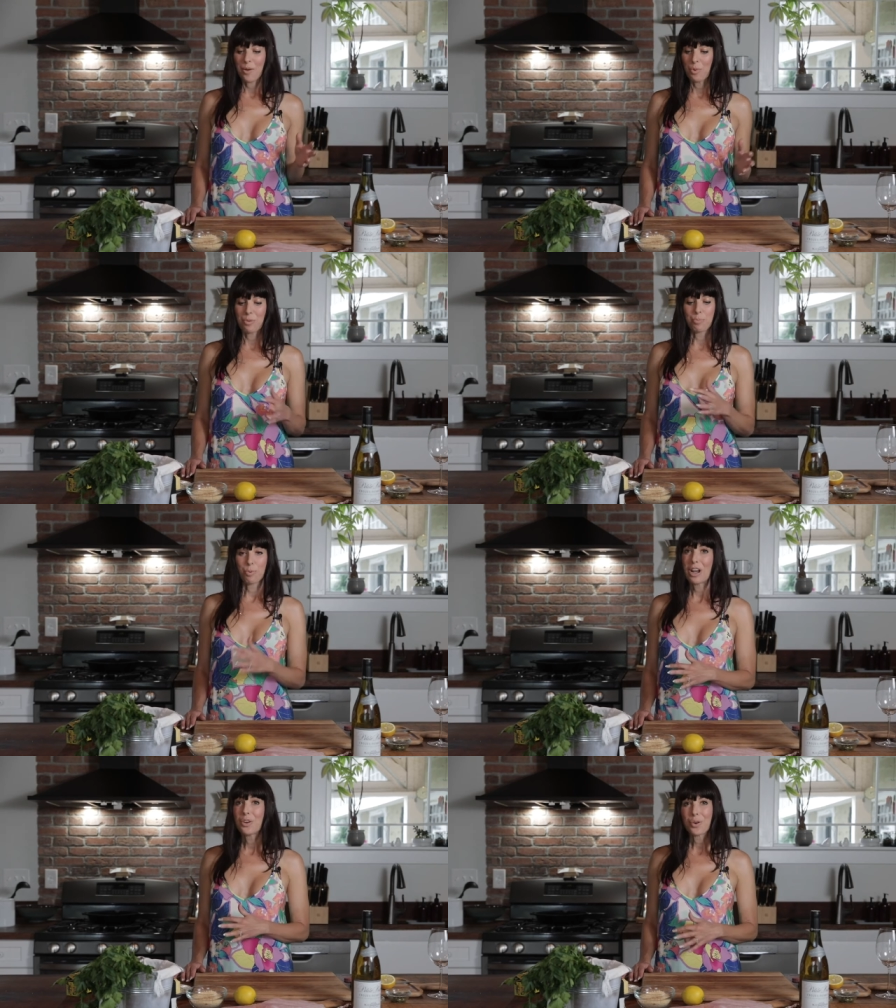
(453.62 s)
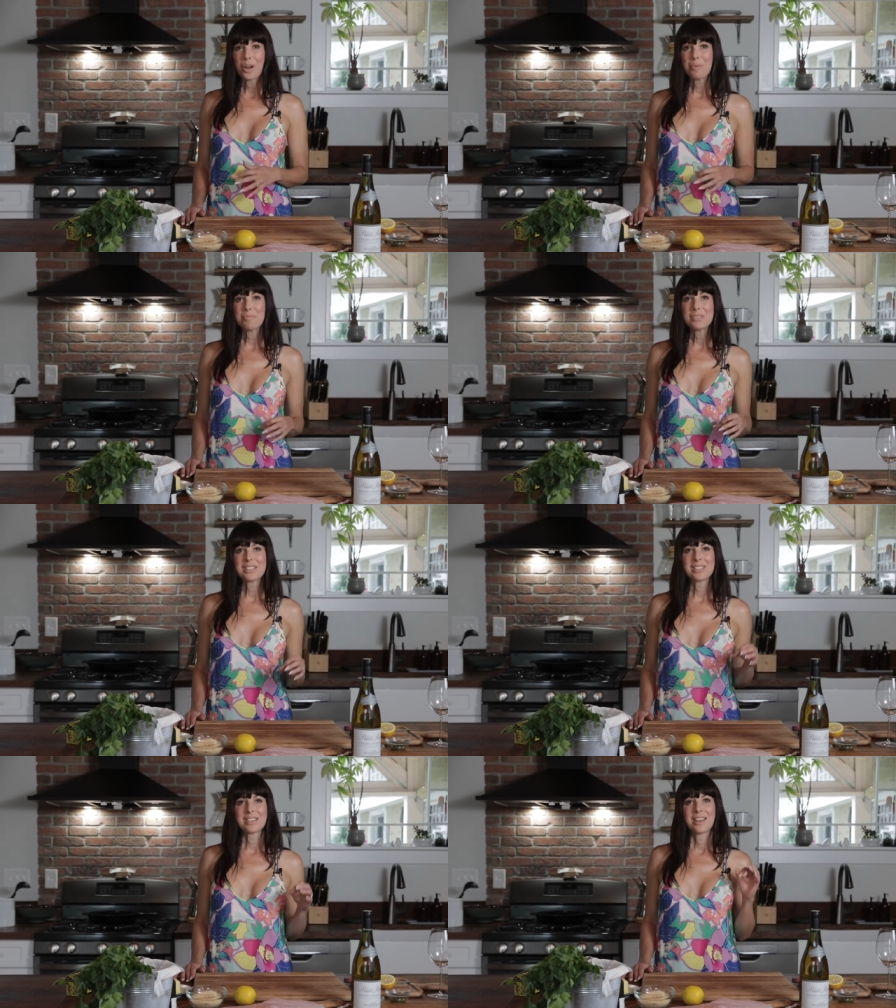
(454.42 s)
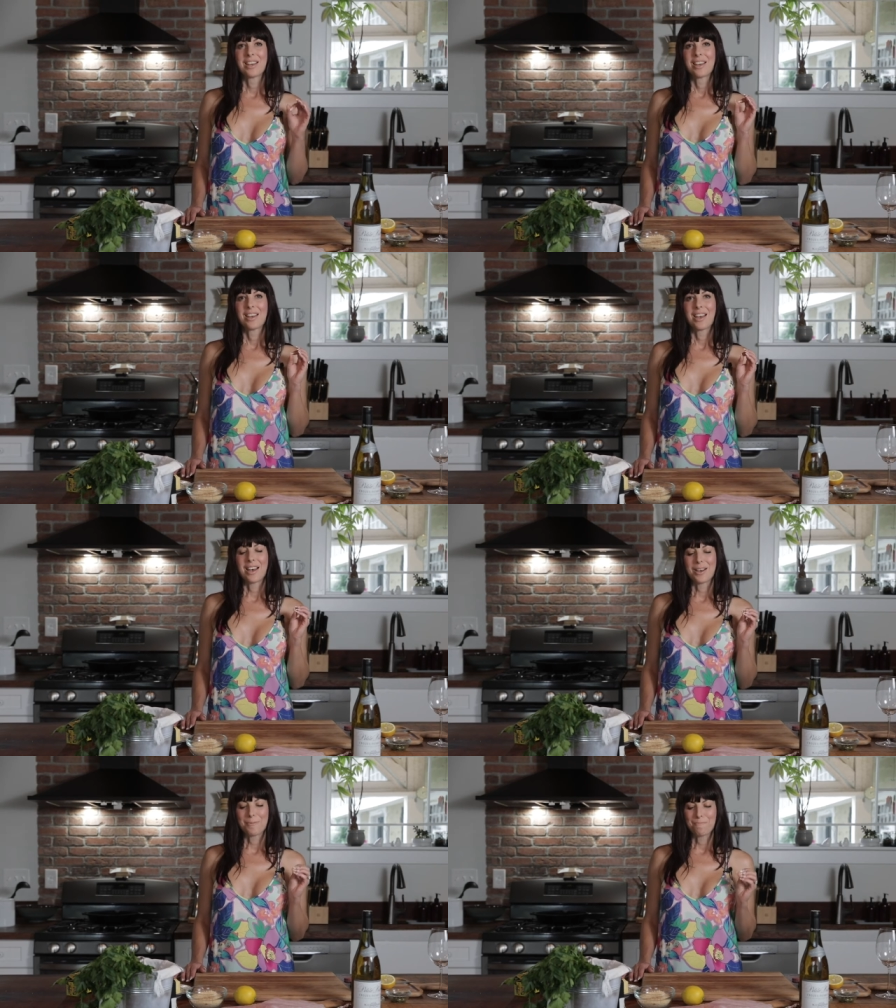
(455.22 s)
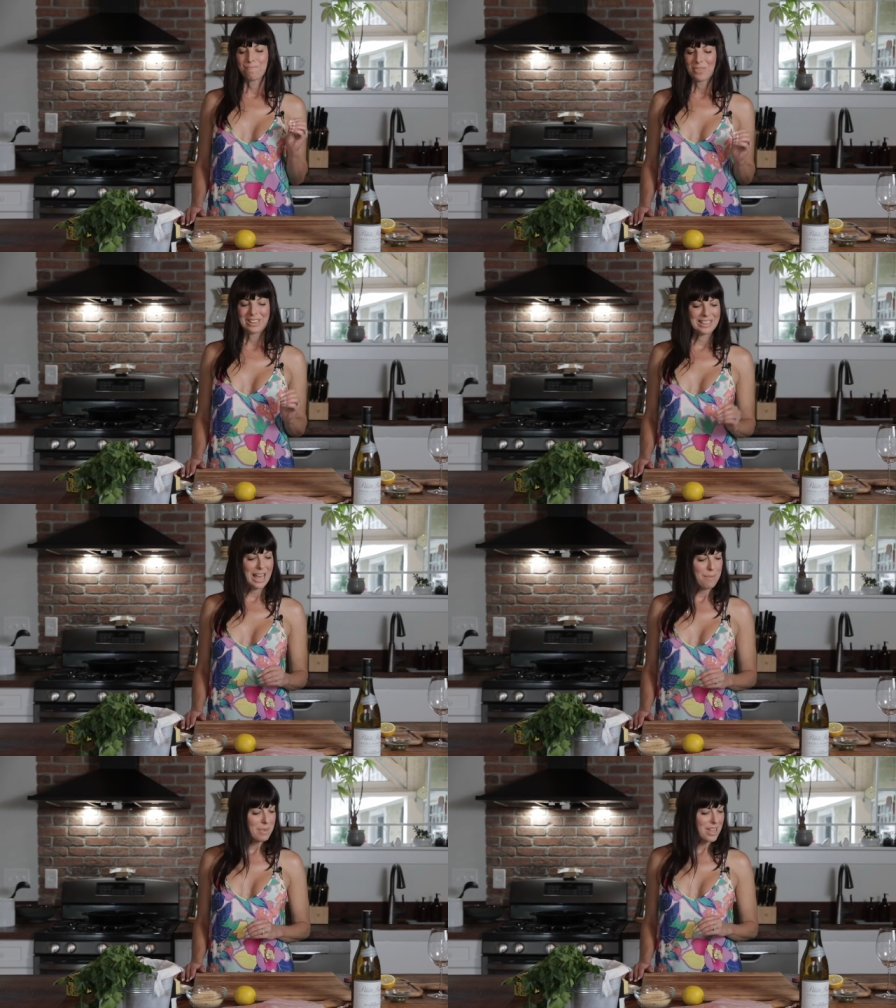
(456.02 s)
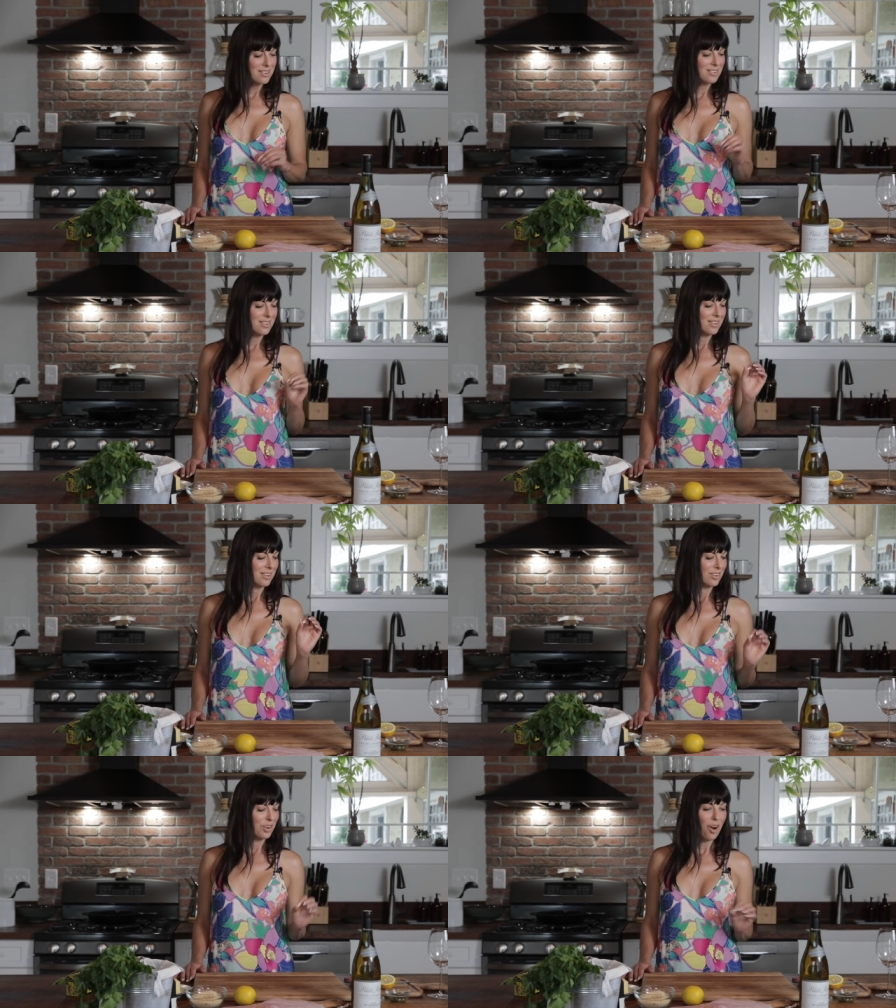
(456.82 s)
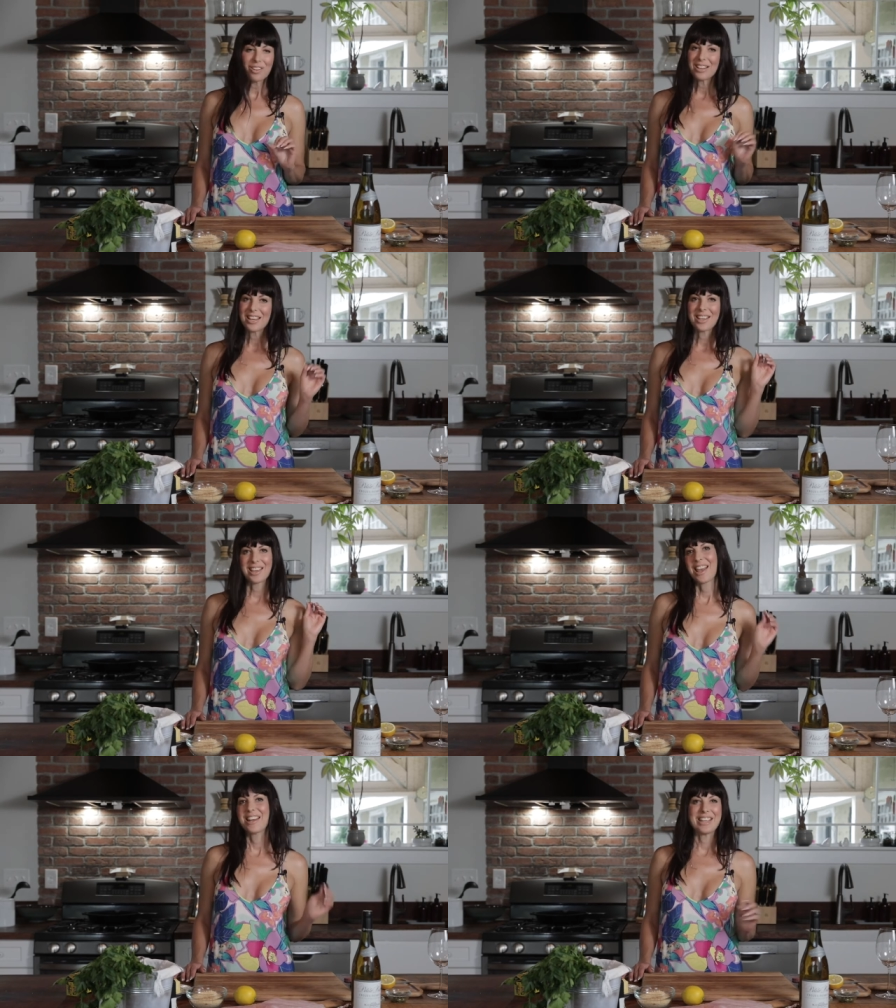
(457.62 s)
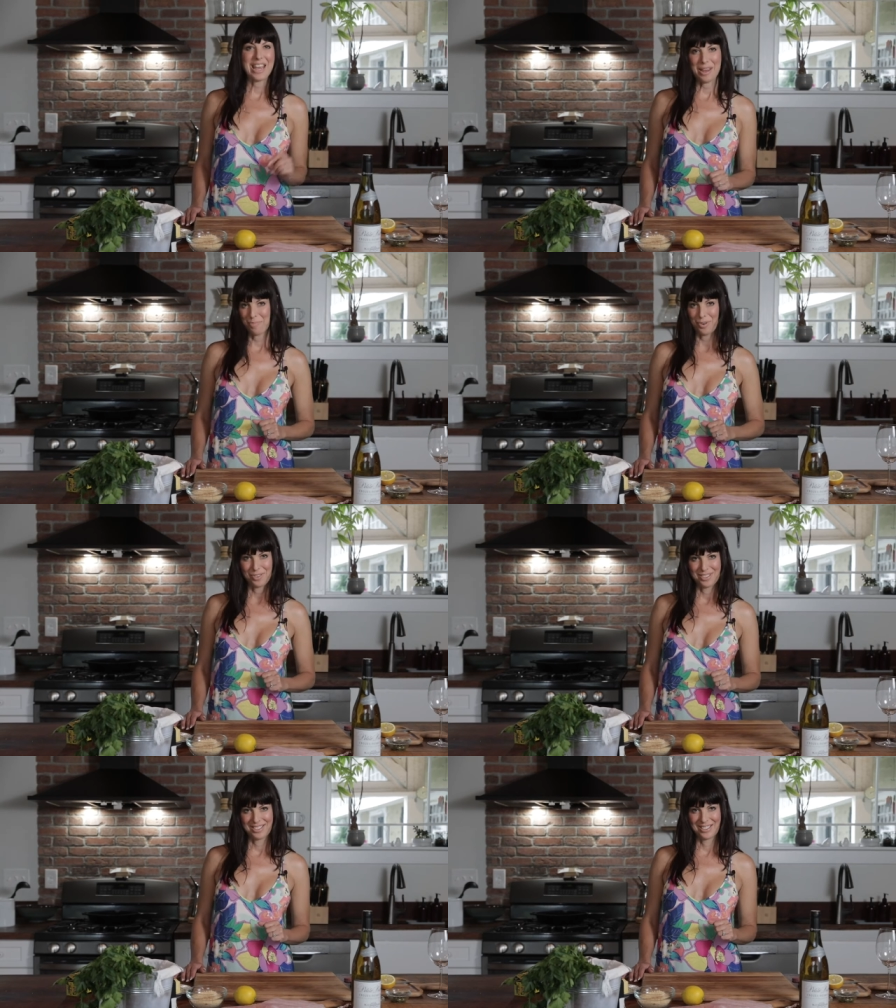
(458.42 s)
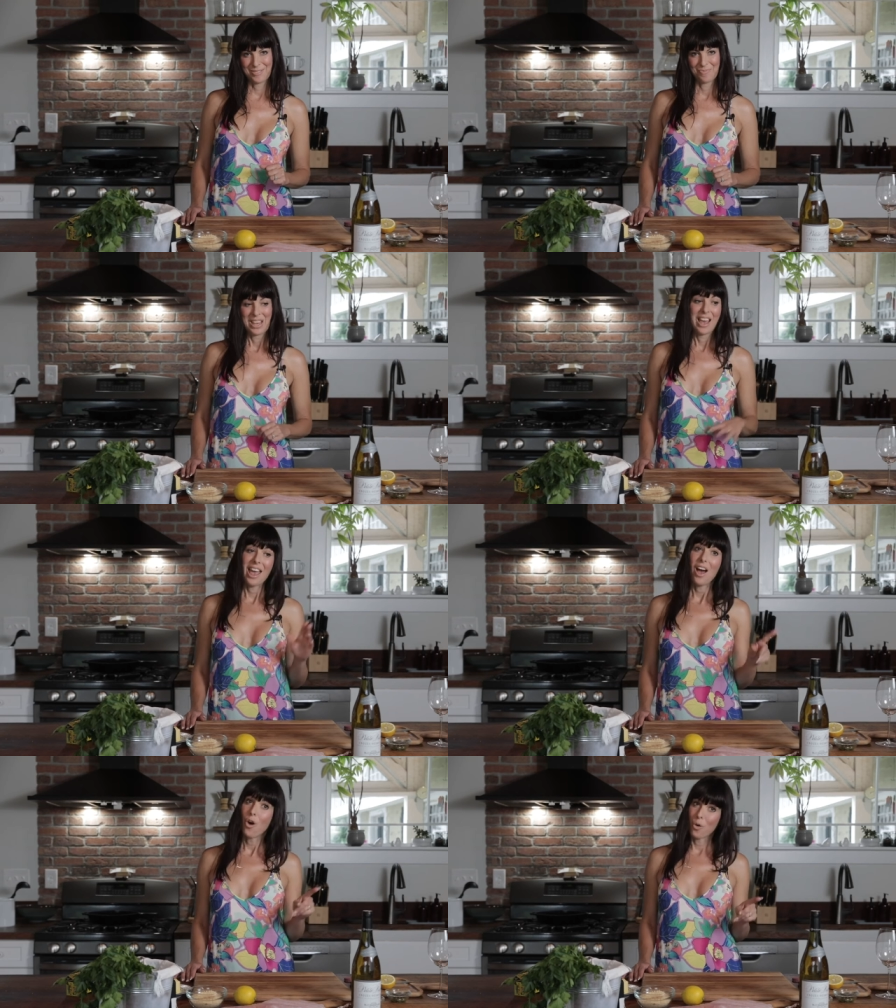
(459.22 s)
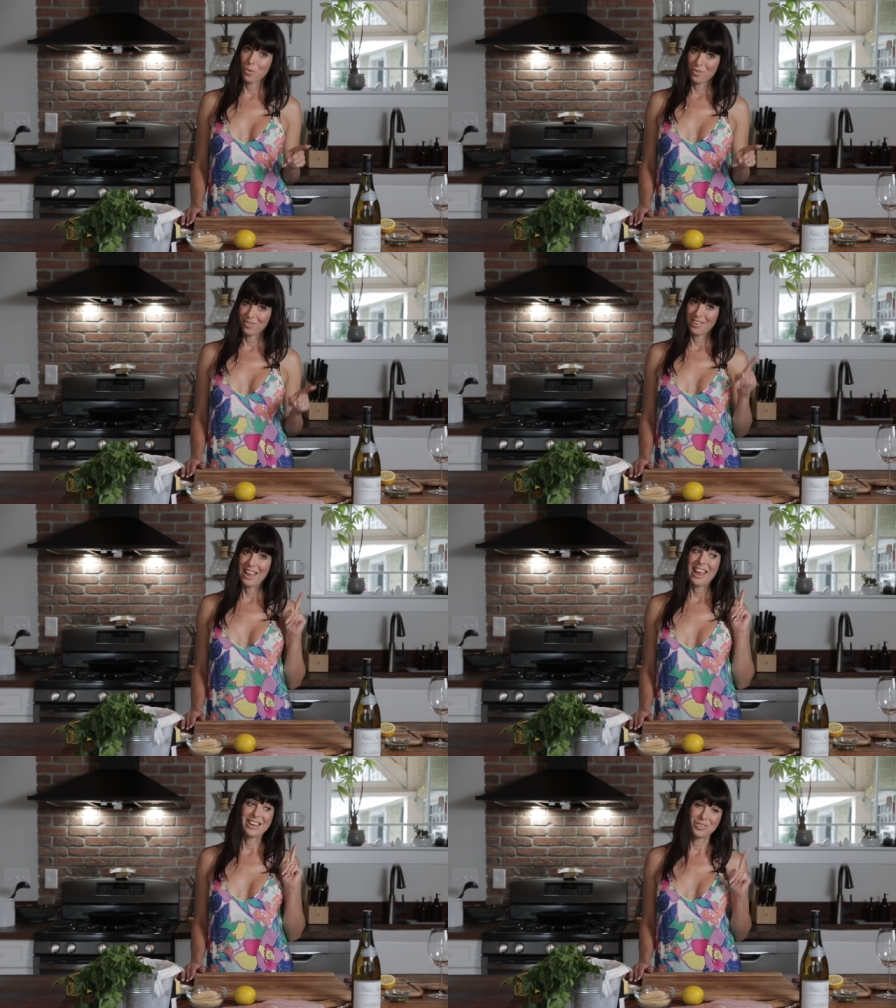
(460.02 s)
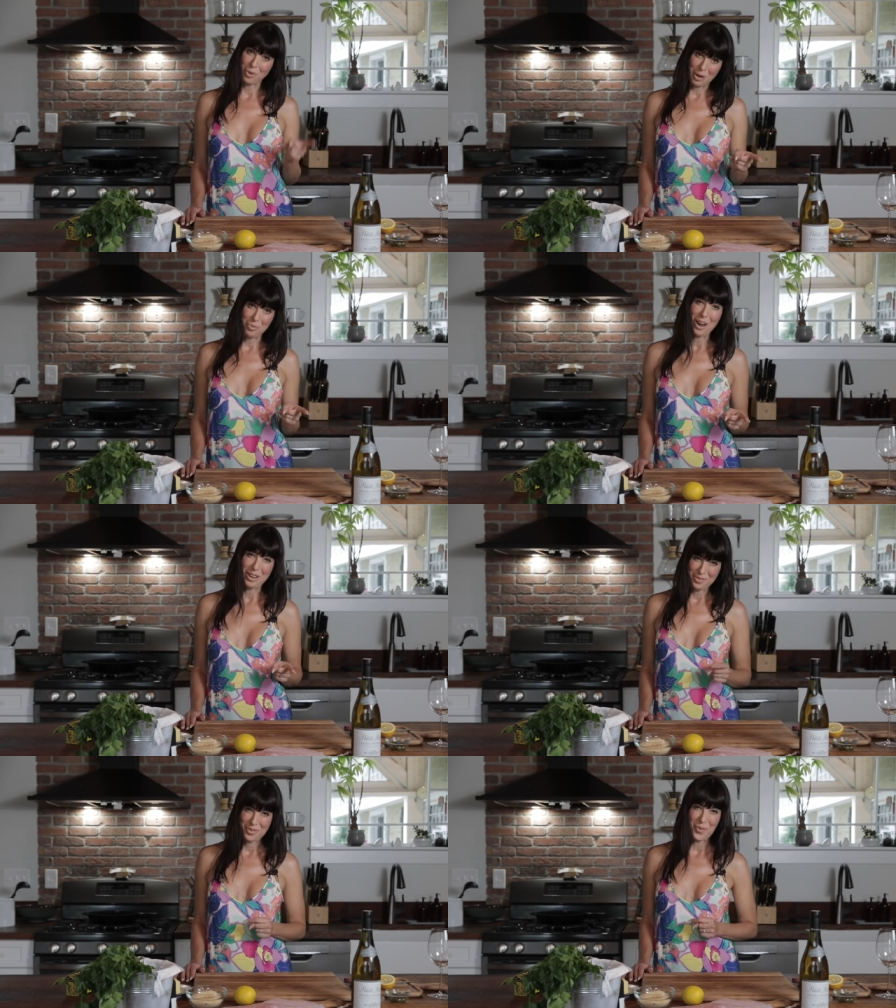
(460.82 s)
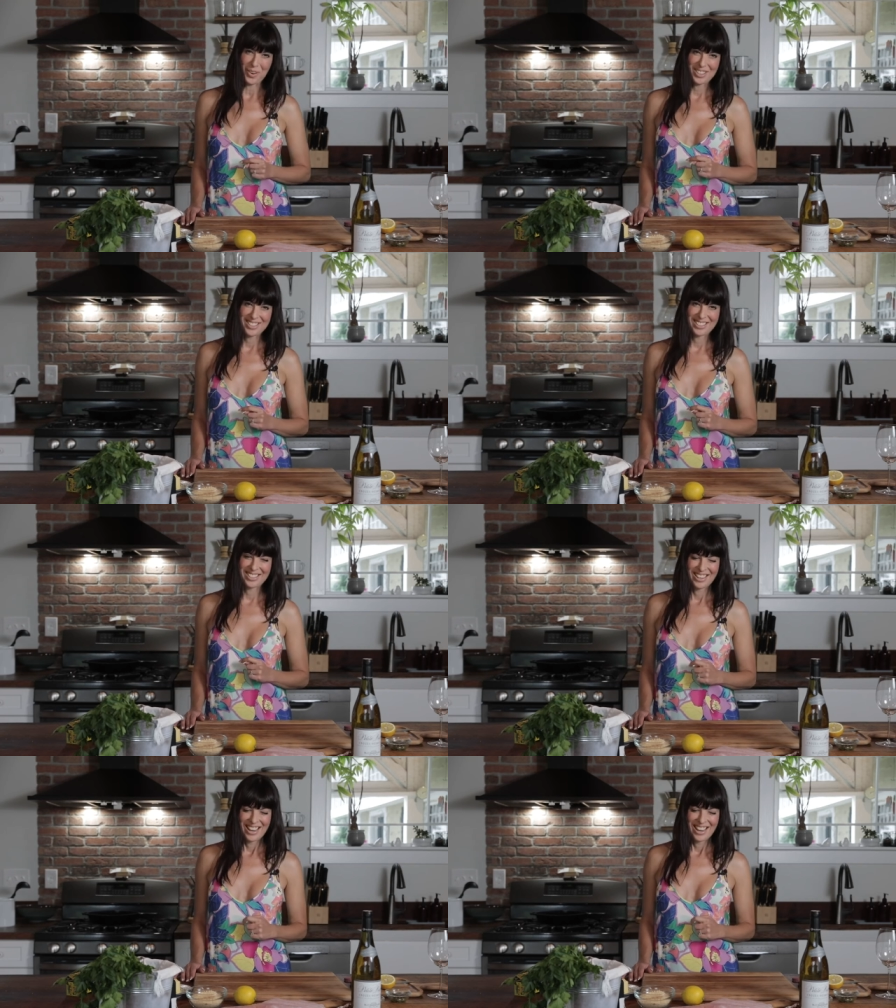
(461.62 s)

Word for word: with breadcrumbs, lemon, garlic, and capers. Oh, and white wine, of course.